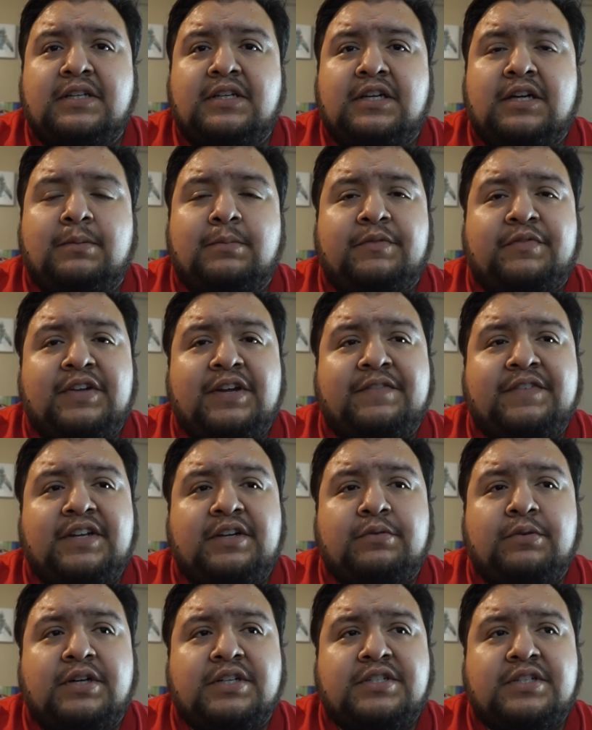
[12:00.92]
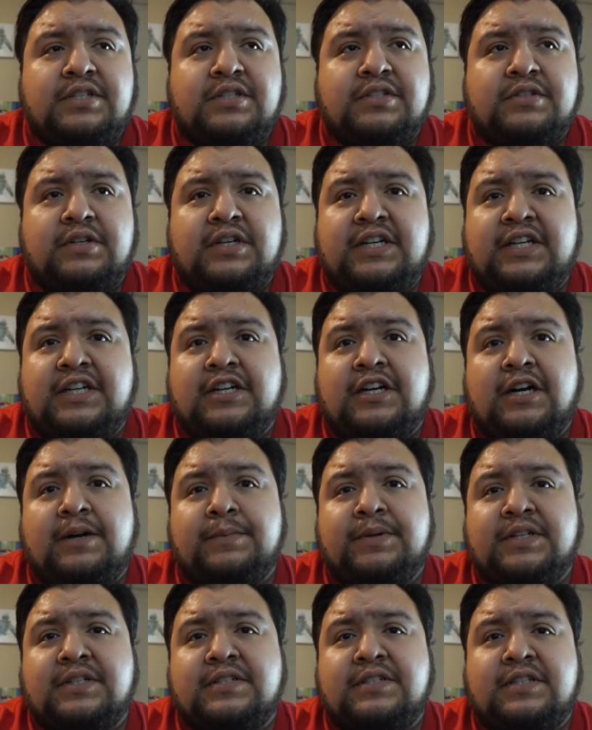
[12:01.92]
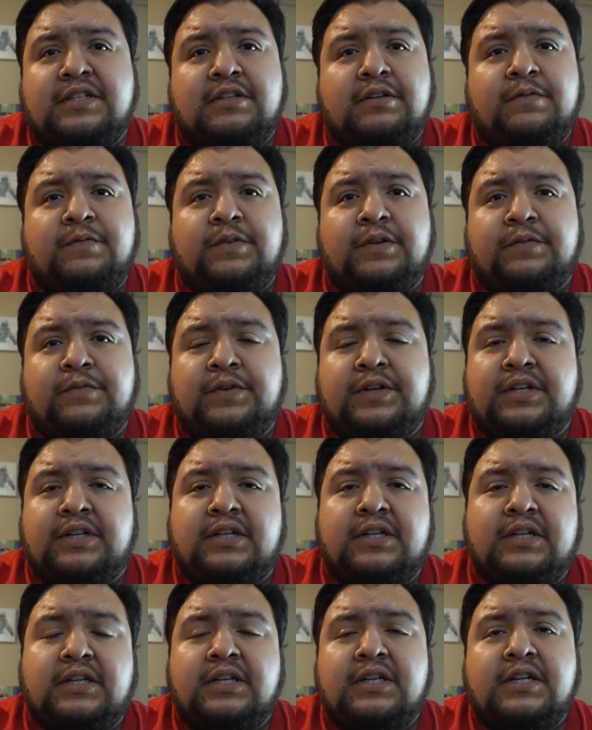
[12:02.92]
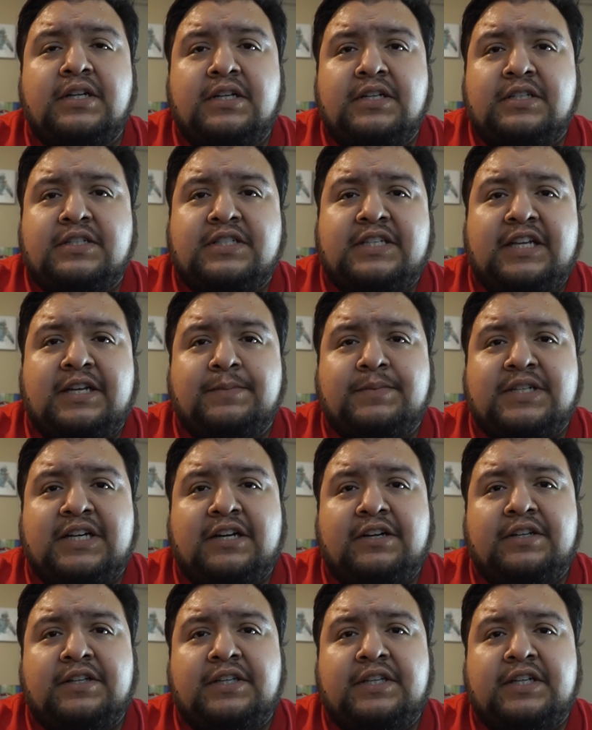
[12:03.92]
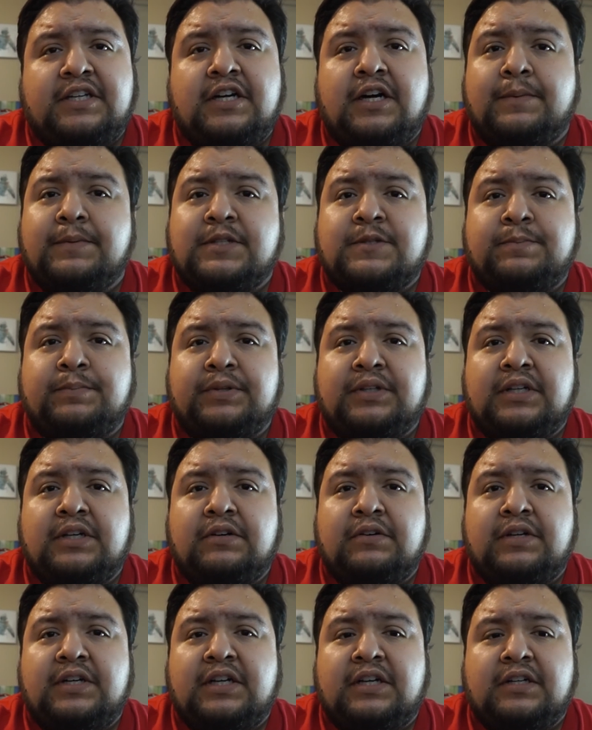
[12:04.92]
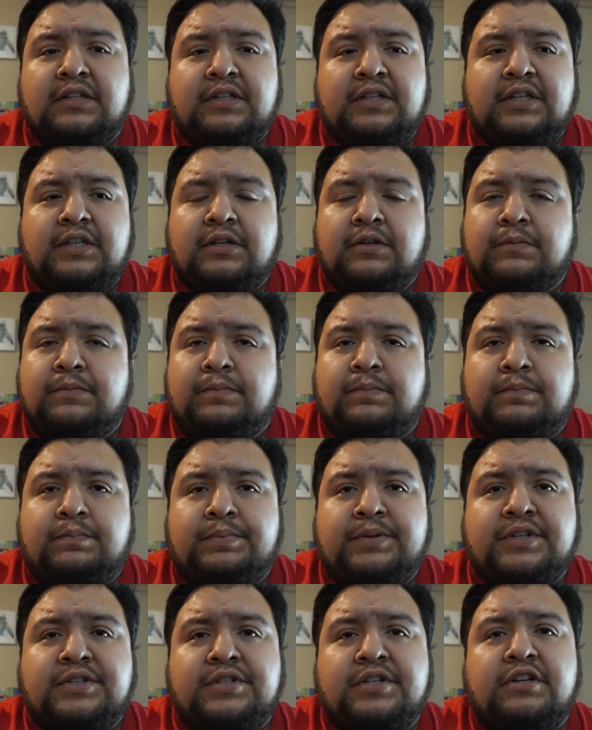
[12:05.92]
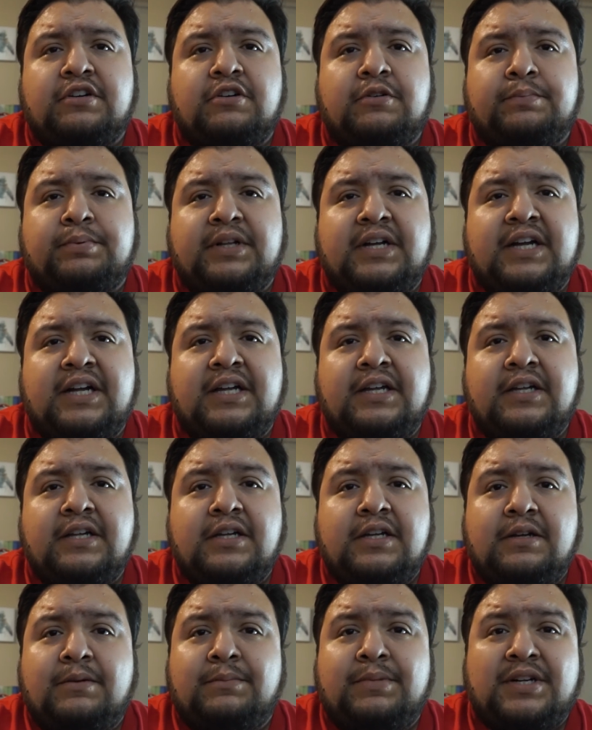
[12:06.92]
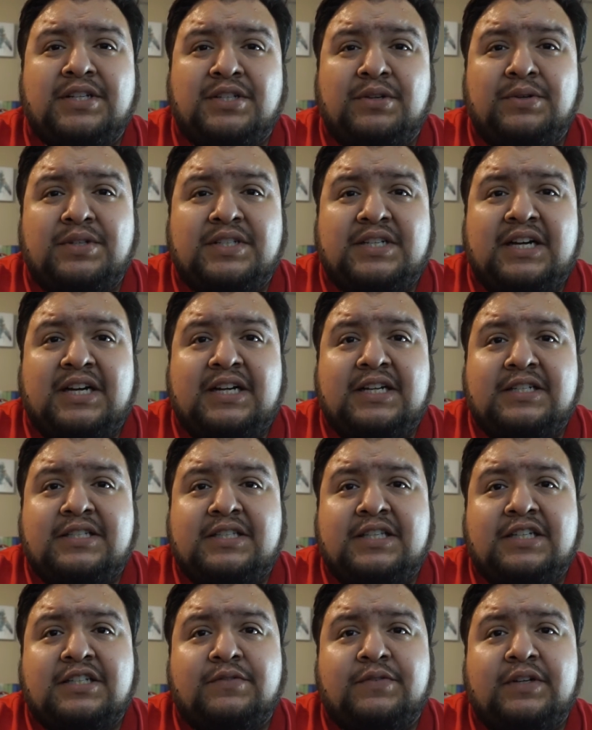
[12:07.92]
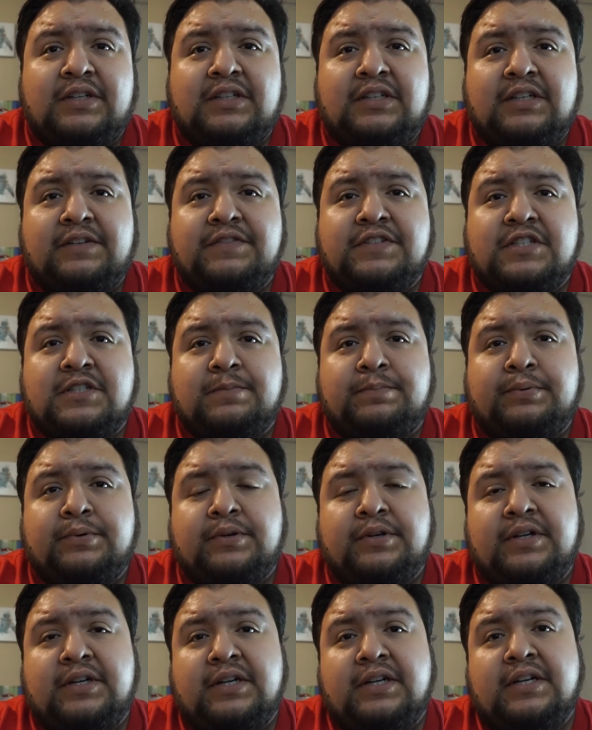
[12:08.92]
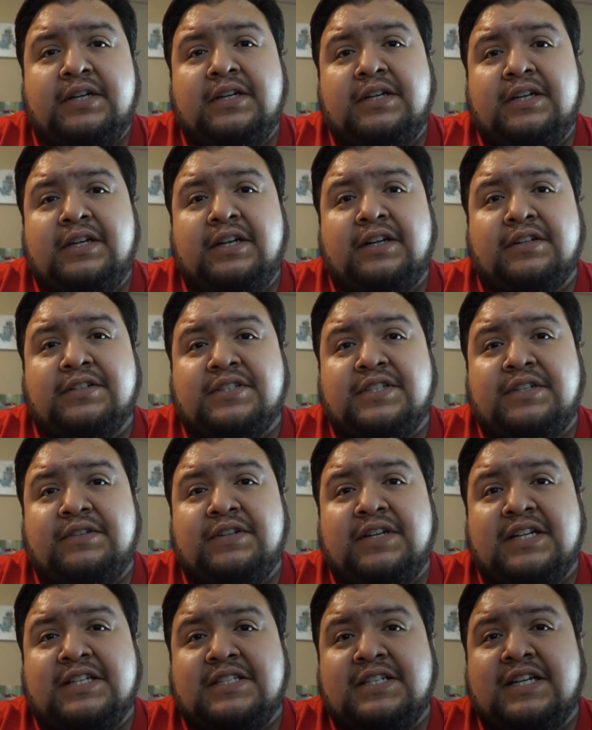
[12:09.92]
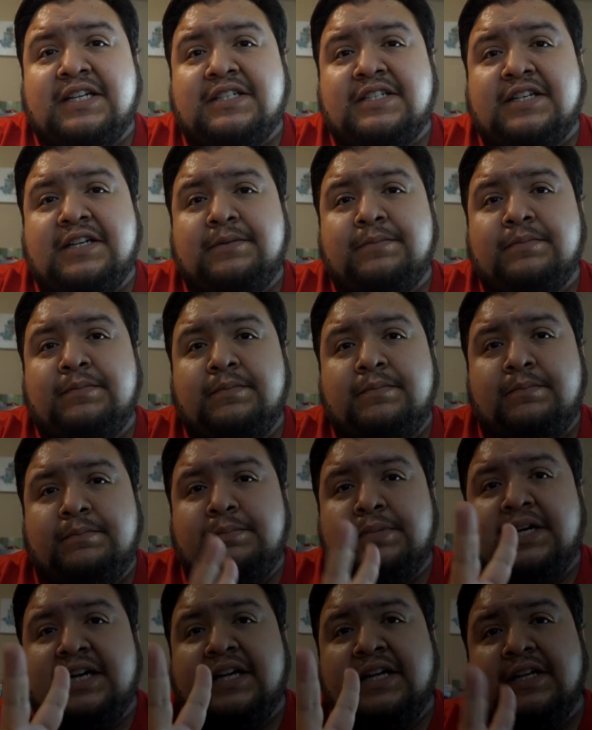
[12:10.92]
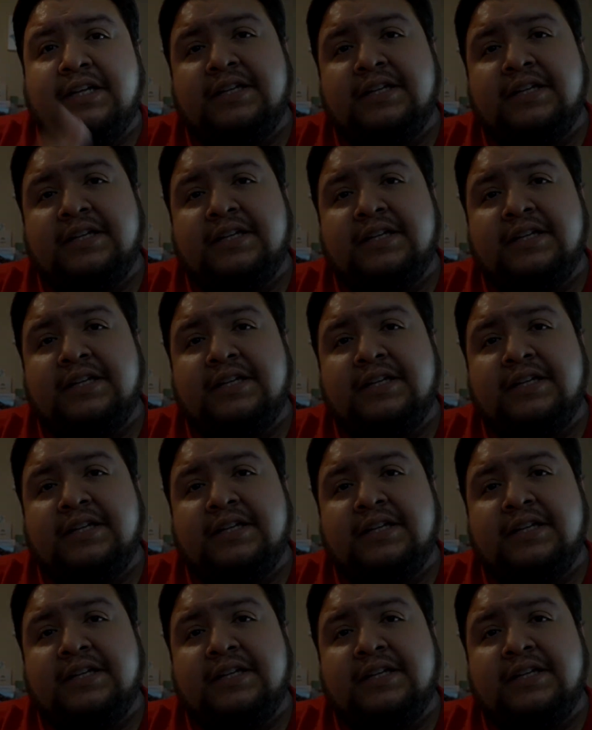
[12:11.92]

If you have any questions or any comments, feel free to state them down in the comments below and I'll, be sure to reply. But as always, guys, thanks for all the love and support, and I'll see you guys next time. Bye.